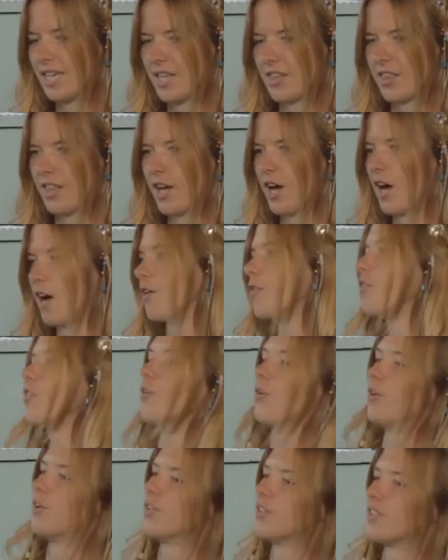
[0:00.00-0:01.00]
that our
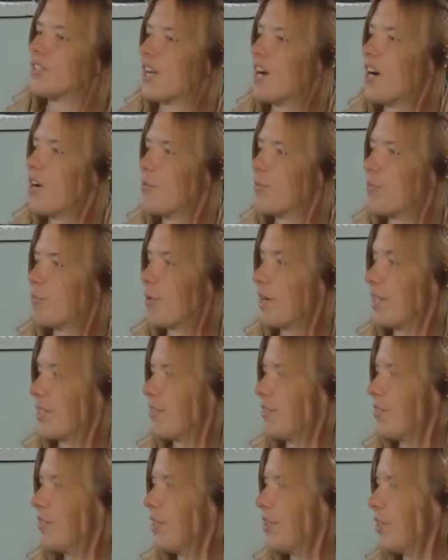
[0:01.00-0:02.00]
thoughts are
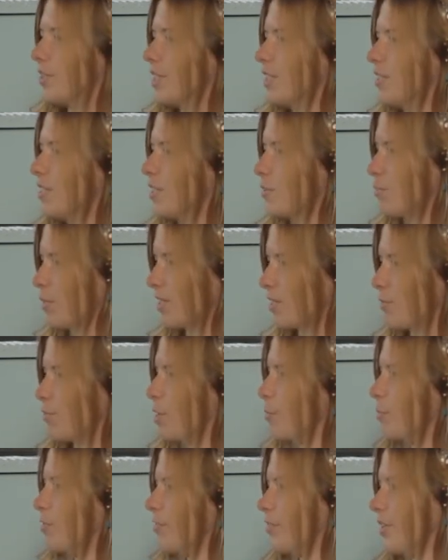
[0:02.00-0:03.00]
present
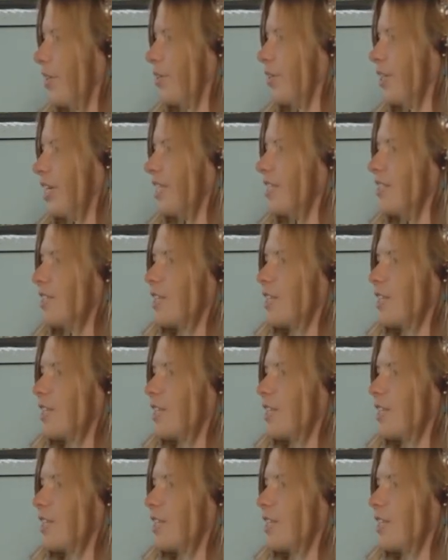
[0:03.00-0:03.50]
moment focused.